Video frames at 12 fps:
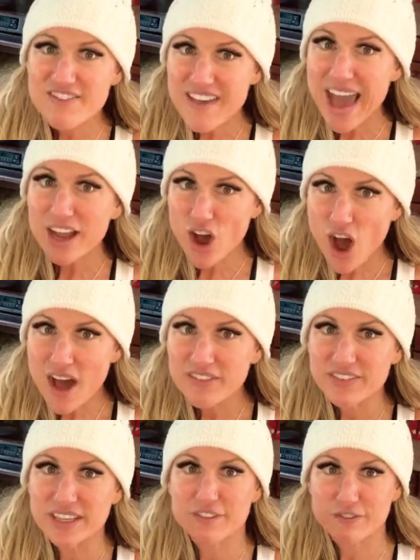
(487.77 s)
fat
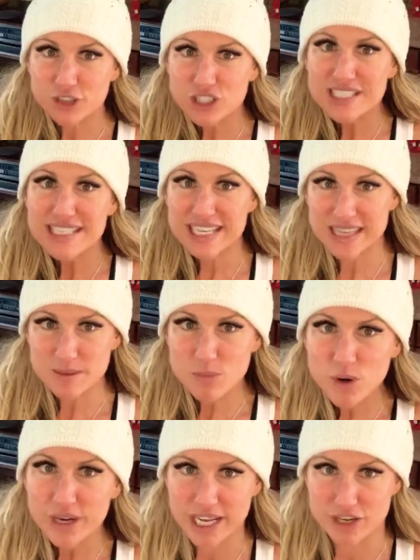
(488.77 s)
coffee first thing in the
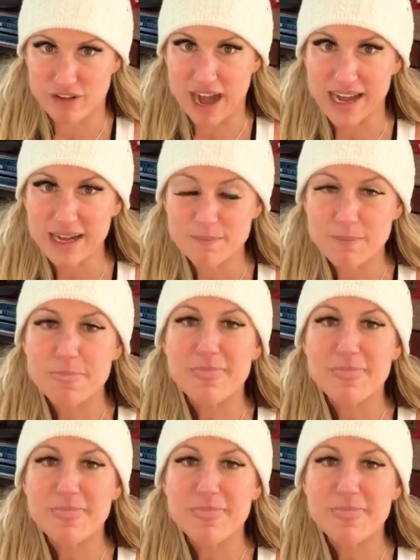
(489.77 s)
morning, right,